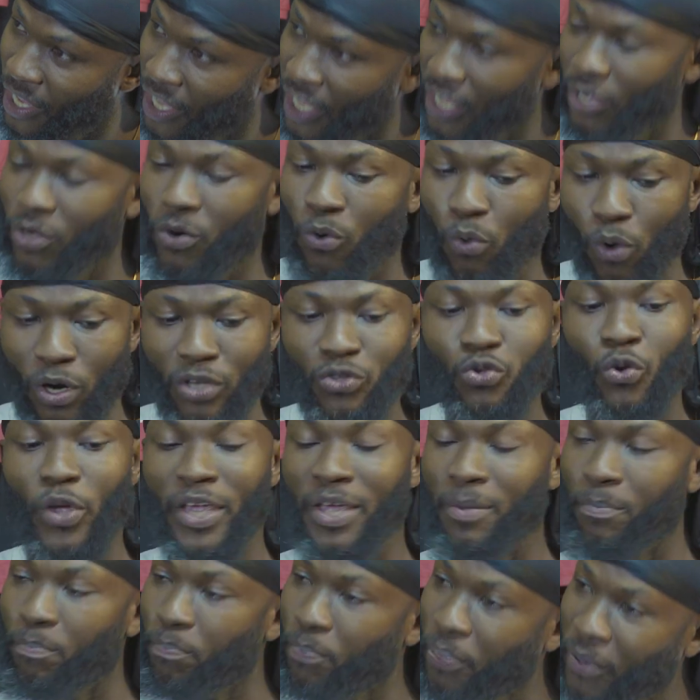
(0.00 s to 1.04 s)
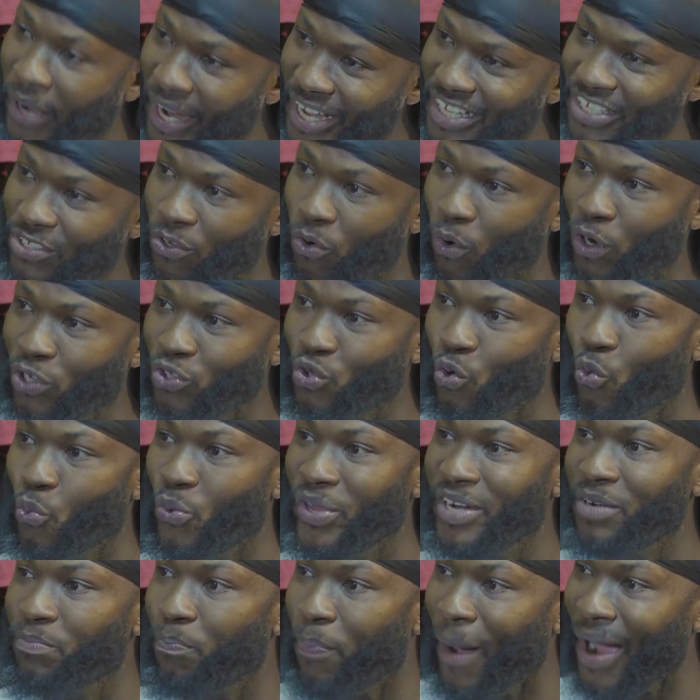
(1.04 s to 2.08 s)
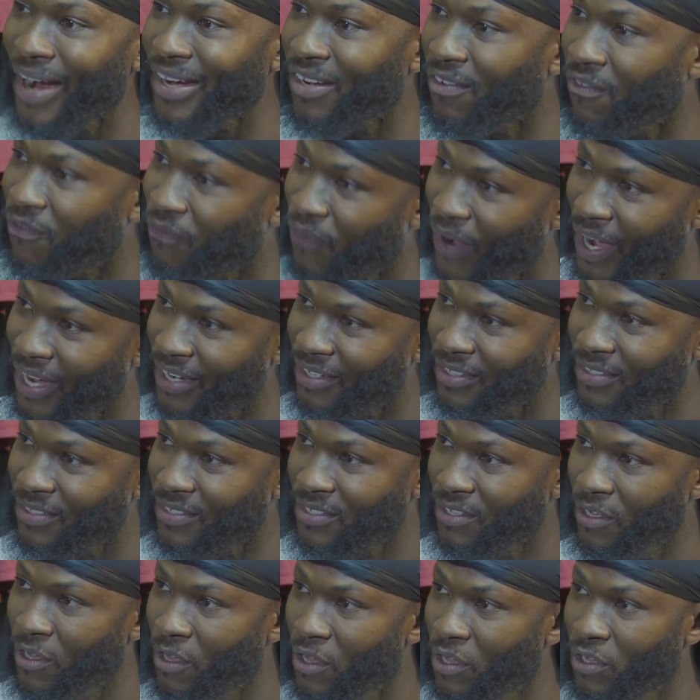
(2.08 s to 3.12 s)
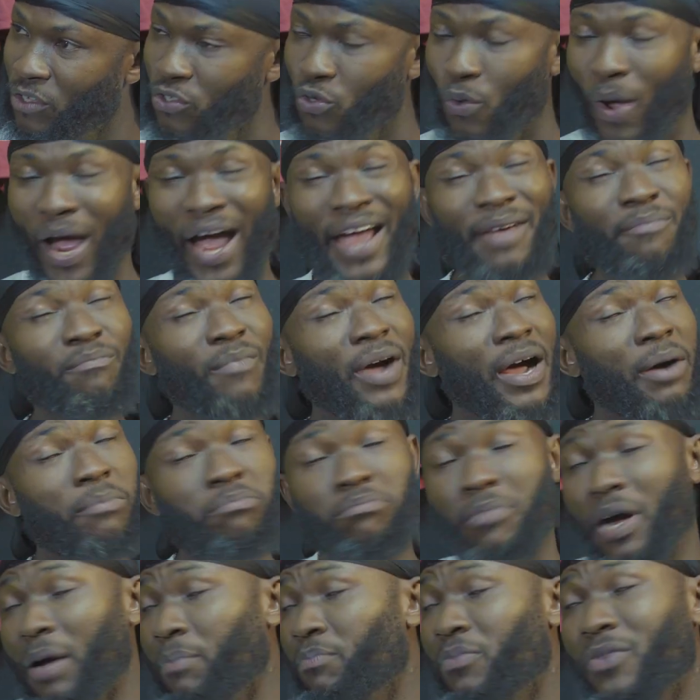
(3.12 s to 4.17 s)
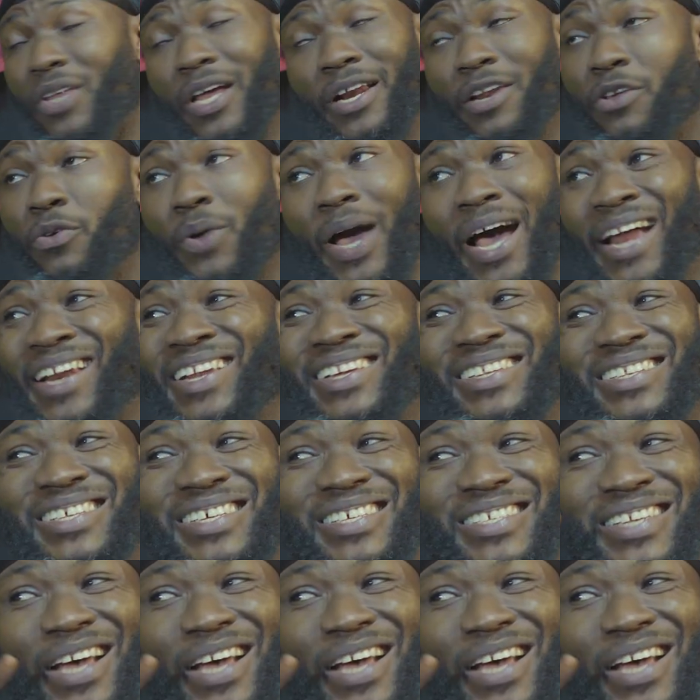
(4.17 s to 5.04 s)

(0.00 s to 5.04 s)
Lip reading: will want to impress. You want to win back the fans. So I'm telling you, and it is a